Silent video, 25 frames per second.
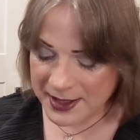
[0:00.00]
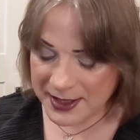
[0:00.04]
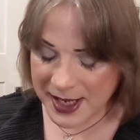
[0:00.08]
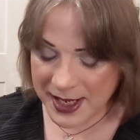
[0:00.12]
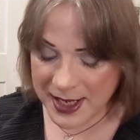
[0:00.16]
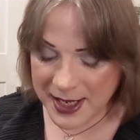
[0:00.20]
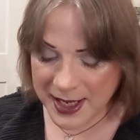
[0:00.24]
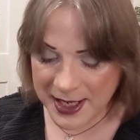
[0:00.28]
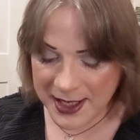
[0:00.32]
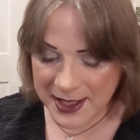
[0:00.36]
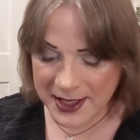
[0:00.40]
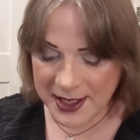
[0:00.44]

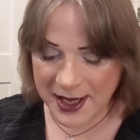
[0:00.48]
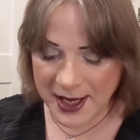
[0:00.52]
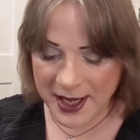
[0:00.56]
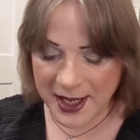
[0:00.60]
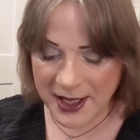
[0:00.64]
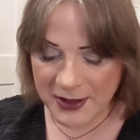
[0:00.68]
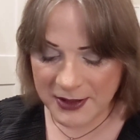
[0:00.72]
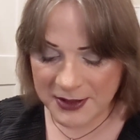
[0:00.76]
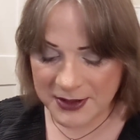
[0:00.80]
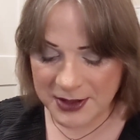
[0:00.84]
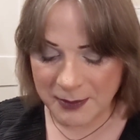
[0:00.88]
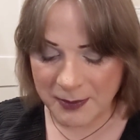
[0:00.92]
he
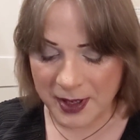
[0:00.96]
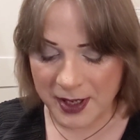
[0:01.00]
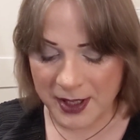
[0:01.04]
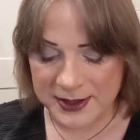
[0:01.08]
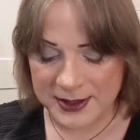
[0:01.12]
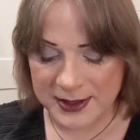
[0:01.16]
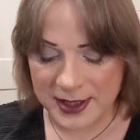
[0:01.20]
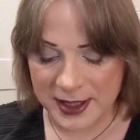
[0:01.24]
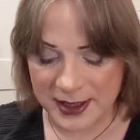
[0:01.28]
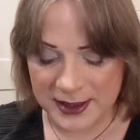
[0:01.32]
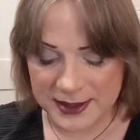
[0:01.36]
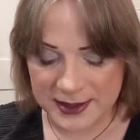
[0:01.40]
nails the
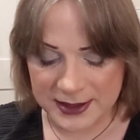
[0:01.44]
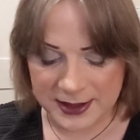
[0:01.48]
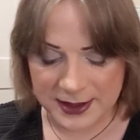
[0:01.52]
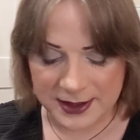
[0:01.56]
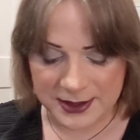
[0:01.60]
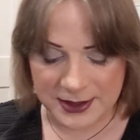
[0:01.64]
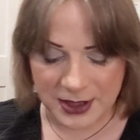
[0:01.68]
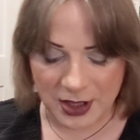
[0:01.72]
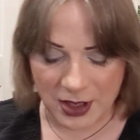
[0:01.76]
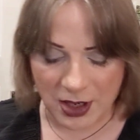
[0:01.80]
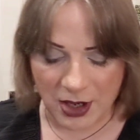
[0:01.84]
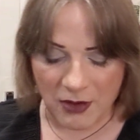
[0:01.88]

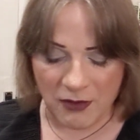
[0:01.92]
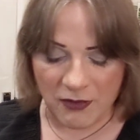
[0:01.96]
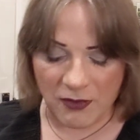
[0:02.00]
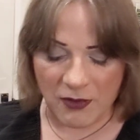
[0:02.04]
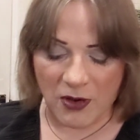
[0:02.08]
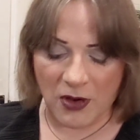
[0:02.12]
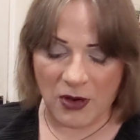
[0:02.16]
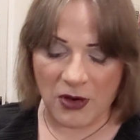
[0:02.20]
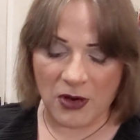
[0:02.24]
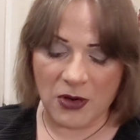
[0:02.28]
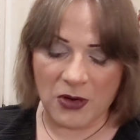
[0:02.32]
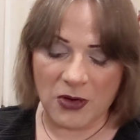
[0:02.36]
personalities of
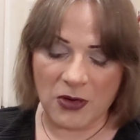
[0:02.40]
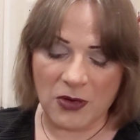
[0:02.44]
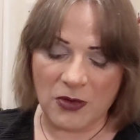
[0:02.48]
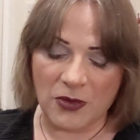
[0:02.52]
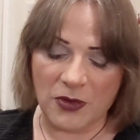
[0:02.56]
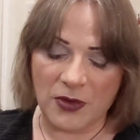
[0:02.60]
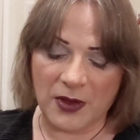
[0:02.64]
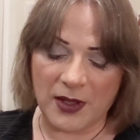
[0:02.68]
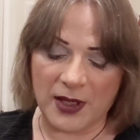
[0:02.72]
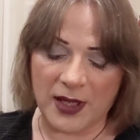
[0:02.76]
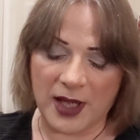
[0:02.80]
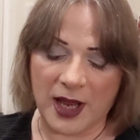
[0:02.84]
all
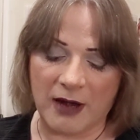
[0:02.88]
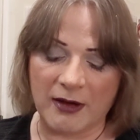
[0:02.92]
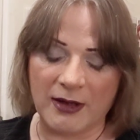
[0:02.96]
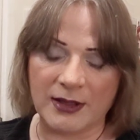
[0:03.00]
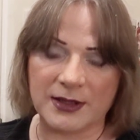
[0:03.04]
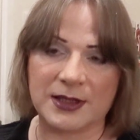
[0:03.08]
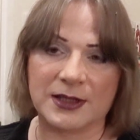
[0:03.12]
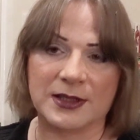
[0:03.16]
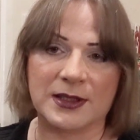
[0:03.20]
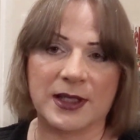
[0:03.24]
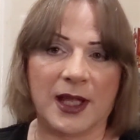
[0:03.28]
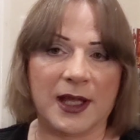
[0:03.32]
the characters.